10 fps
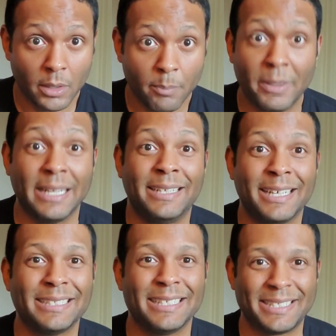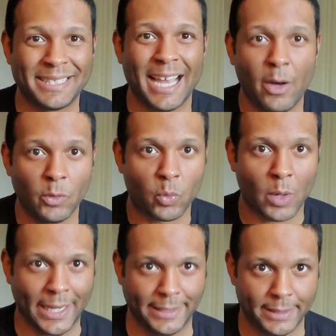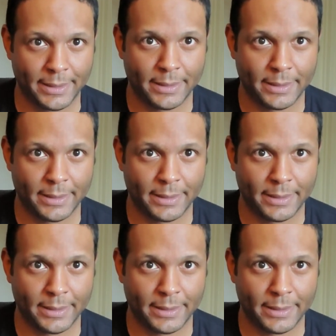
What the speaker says: but it doesn't sound right.